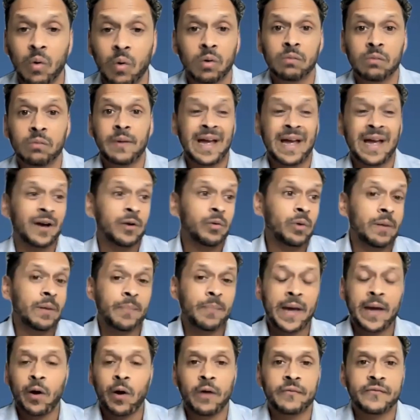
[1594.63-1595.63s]
Or how do I
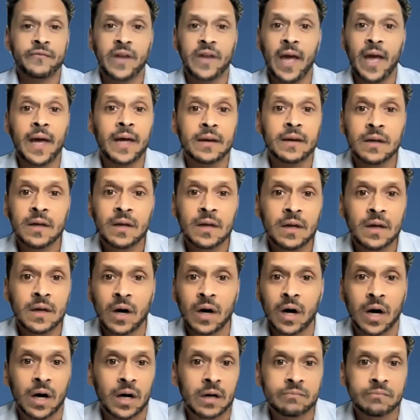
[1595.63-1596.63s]
pay off debt?
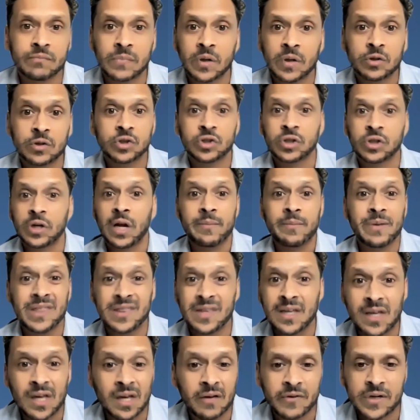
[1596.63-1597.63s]
Should I be
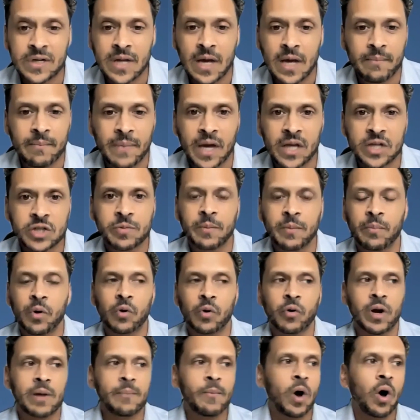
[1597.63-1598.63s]
thinking of a debt management
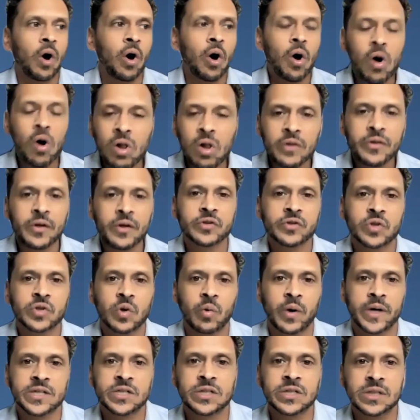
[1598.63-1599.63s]
program? All of those
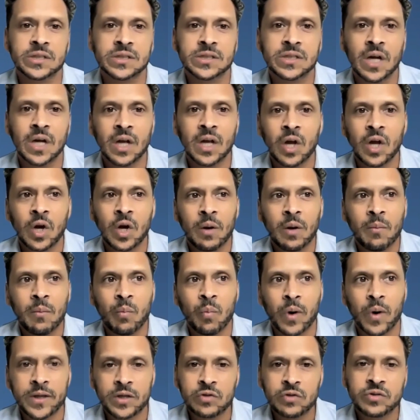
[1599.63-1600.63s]
questions.
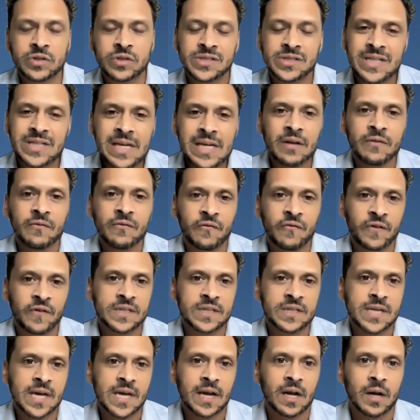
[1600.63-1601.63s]
What you see in
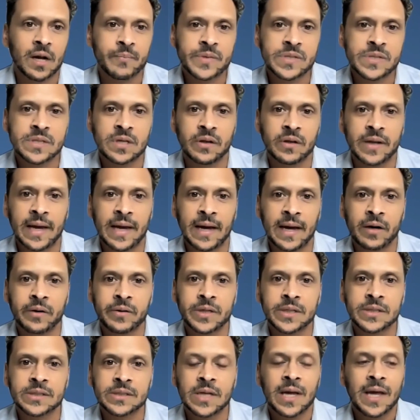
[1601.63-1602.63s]
fintech up until now
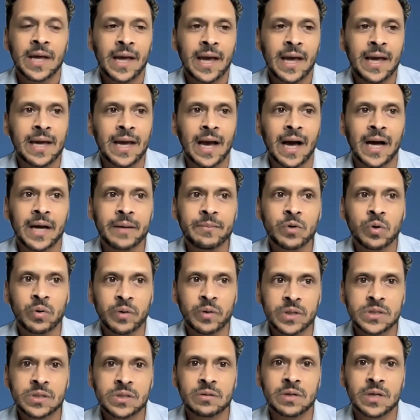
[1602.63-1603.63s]
is, hey, I'm
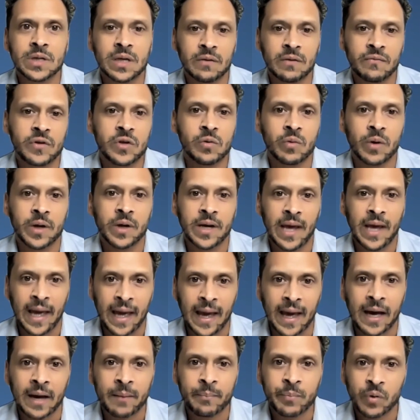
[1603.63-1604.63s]
going to give you an
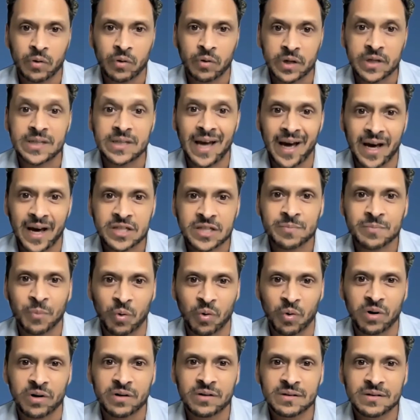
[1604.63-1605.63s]
app or a
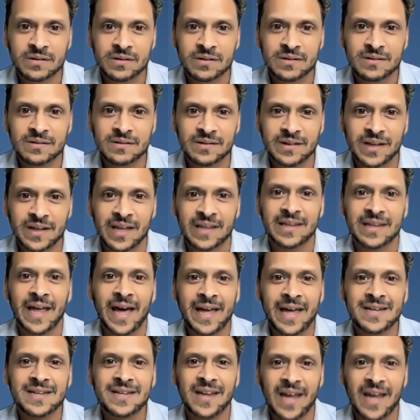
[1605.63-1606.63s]
dashboard, and
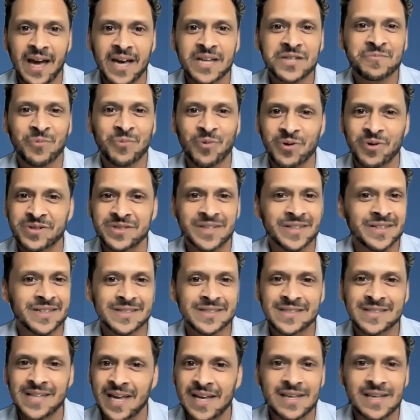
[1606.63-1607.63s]
that dashboard is going to
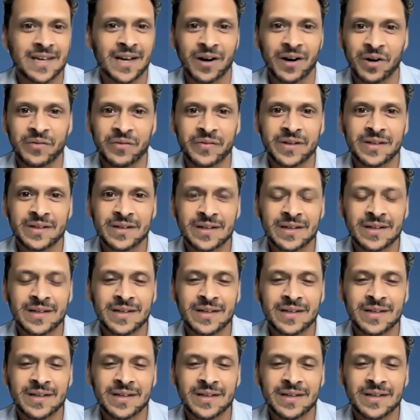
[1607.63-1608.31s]
take care of it.